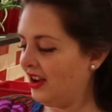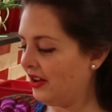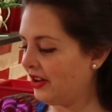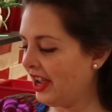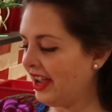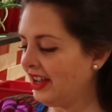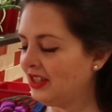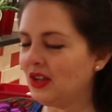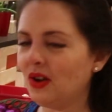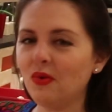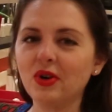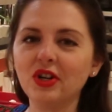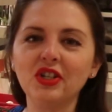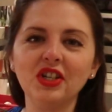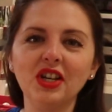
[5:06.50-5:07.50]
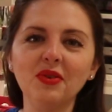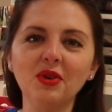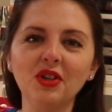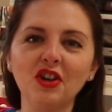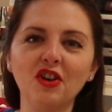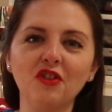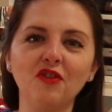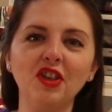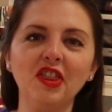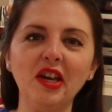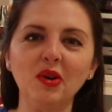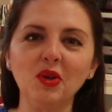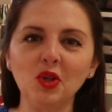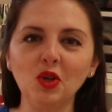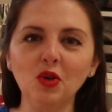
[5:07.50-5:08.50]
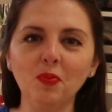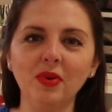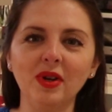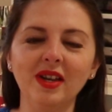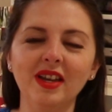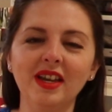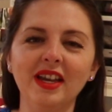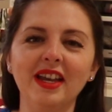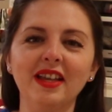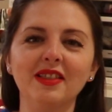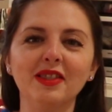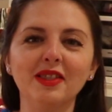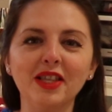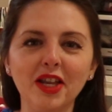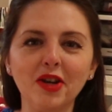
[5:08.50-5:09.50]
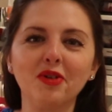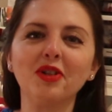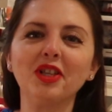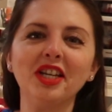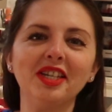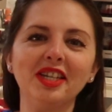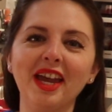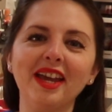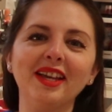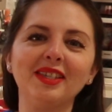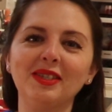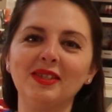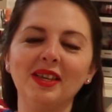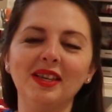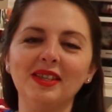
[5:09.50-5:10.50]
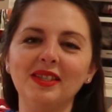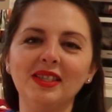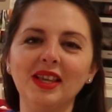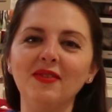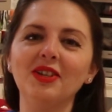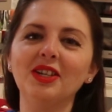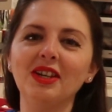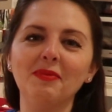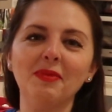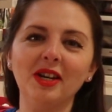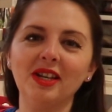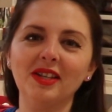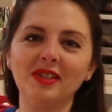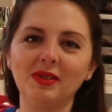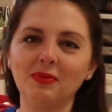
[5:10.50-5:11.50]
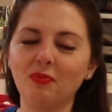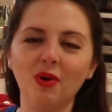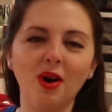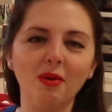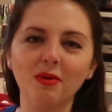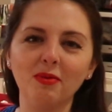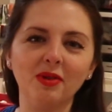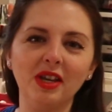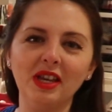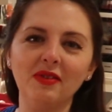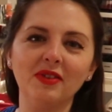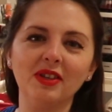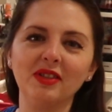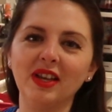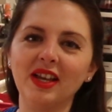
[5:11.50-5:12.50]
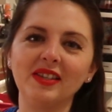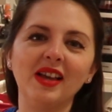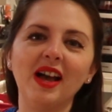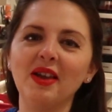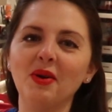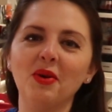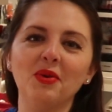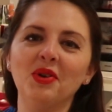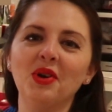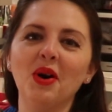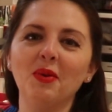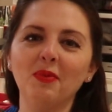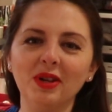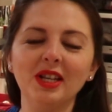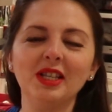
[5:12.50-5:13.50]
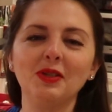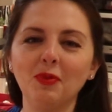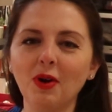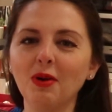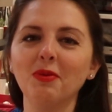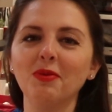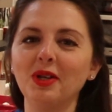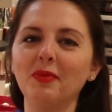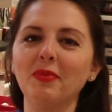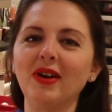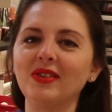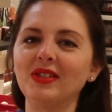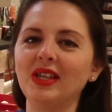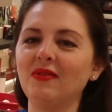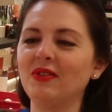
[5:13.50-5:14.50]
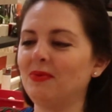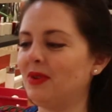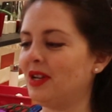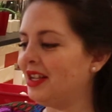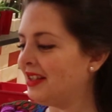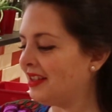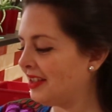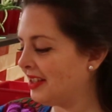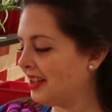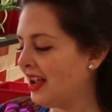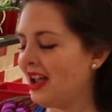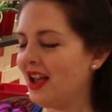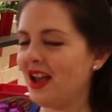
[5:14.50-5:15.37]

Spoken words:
Okay, so we're done with our fideo soup. It literally takes 7 minutes, probably even less, I don't know, but it's probably about 7 minutes.